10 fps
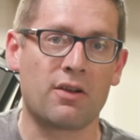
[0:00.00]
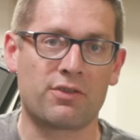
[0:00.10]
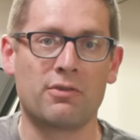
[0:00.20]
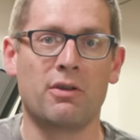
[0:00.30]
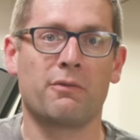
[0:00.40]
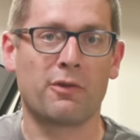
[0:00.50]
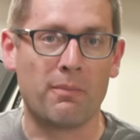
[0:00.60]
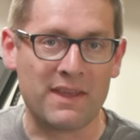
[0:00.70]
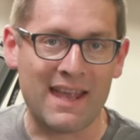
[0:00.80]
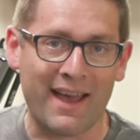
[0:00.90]
air through it
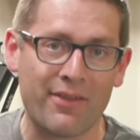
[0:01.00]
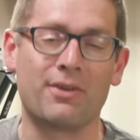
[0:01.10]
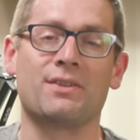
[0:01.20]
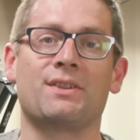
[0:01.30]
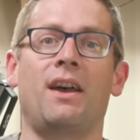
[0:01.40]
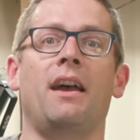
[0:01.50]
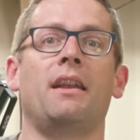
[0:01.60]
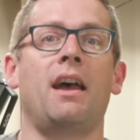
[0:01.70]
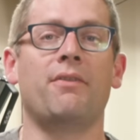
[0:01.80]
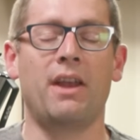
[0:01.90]
from the other
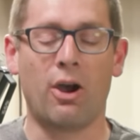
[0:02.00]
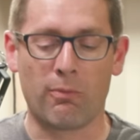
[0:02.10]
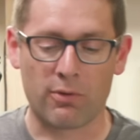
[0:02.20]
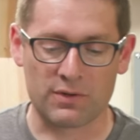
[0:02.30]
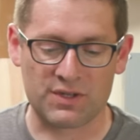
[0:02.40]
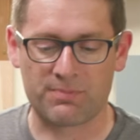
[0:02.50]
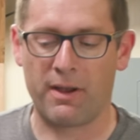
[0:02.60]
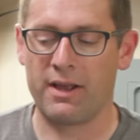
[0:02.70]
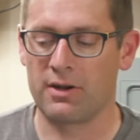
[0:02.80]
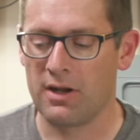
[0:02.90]
side. I have an outboard
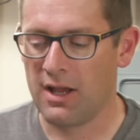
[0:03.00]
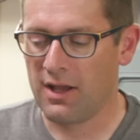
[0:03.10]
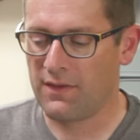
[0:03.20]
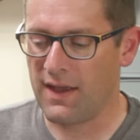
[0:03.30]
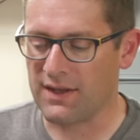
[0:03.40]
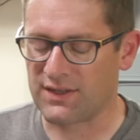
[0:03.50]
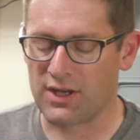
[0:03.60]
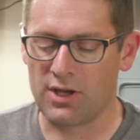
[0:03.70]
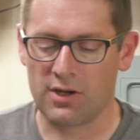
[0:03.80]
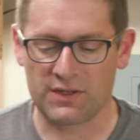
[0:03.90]
spider that
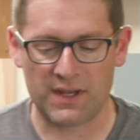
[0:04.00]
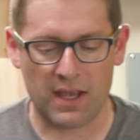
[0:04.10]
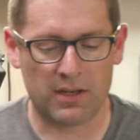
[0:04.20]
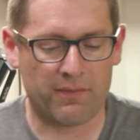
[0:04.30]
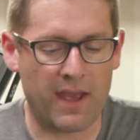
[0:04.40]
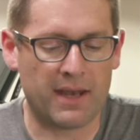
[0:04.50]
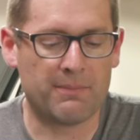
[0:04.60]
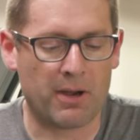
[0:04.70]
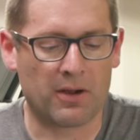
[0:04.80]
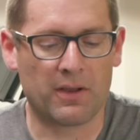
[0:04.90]
secures the end of
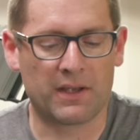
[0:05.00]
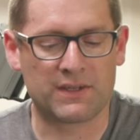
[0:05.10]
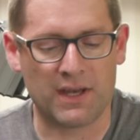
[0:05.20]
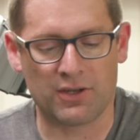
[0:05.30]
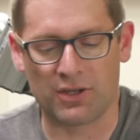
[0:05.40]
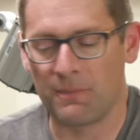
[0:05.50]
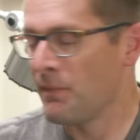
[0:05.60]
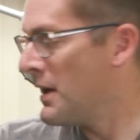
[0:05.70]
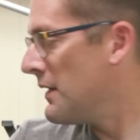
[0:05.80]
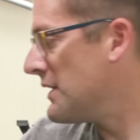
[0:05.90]
that barrel extension.
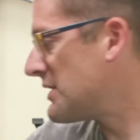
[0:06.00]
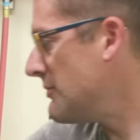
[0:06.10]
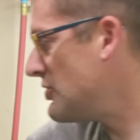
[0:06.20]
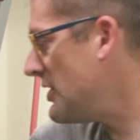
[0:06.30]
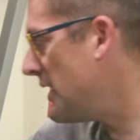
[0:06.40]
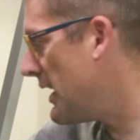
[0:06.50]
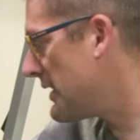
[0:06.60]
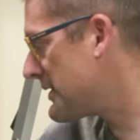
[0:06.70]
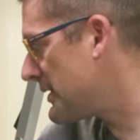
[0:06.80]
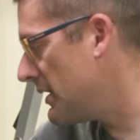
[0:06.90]
This machine
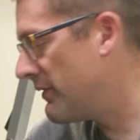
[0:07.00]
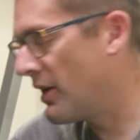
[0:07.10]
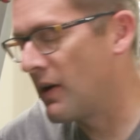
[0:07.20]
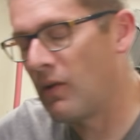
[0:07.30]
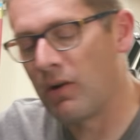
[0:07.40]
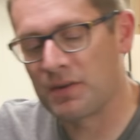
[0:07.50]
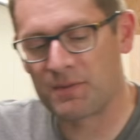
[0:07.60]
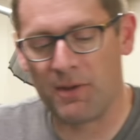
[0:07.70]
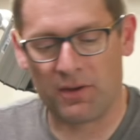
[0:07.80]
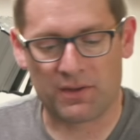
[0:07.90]
has a very long
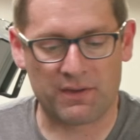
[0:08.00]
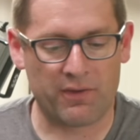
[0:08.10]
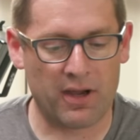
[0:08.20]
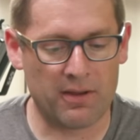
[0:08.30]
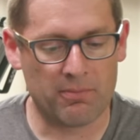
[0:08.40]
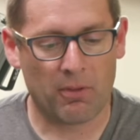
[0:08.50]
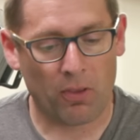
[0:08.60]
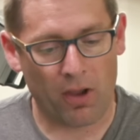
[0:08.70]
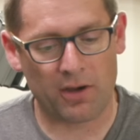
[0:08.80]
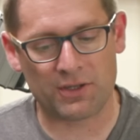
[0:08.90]
spindle, it's a very
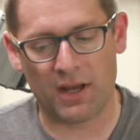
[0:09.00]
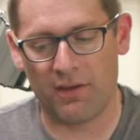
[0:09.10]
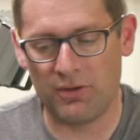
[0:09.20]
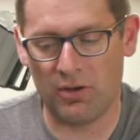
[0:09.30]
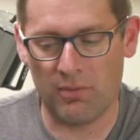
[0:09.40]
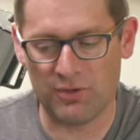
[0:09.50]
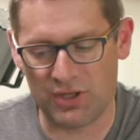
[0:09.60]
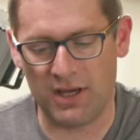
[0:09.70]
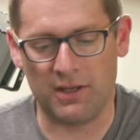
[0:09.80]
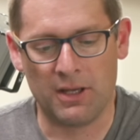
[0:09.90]
large and heavy duty
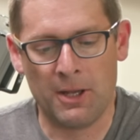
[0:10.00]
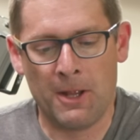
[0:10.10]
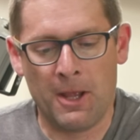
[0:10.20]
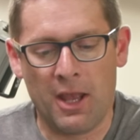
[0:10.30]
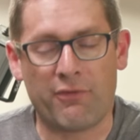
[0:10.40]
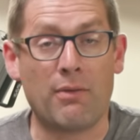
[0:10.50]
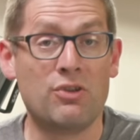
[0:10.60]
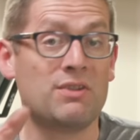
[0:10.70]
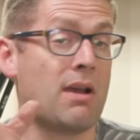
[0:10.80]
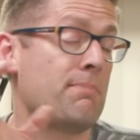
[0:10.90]
machine. If I'm
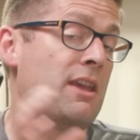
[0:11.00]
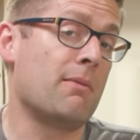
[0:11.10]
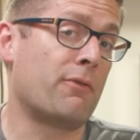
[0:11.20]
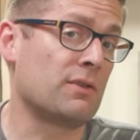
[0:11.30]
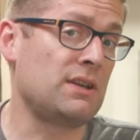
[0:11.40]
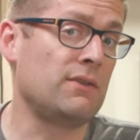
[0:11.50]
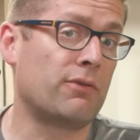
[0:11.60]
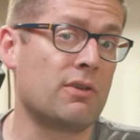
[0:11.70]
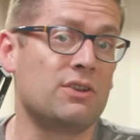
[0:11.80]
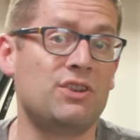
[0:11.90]
using my PM1440
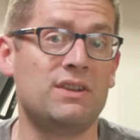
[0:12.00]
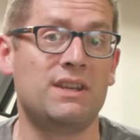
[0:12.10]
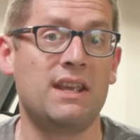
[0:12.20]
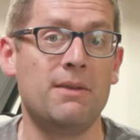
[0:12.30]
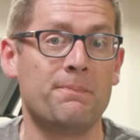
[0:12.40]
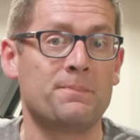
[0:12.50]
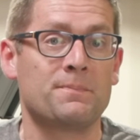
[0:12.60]
GT,